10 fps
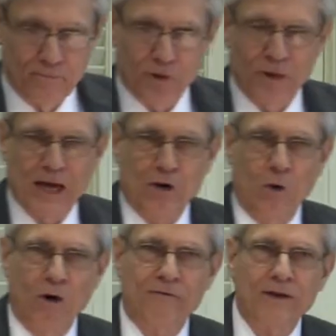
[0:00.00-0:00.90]
So that
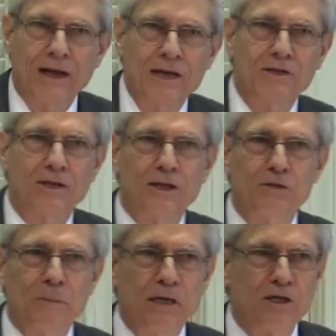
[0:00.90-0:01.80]
glorification that he
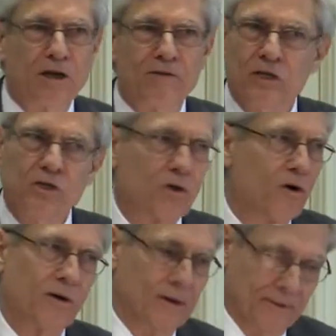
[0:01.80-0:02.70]
speaks of is
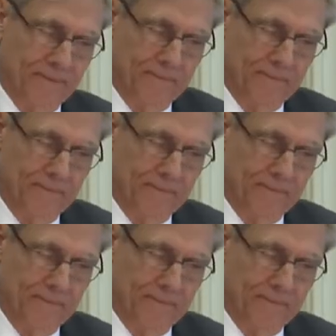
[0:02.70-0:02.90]
certain.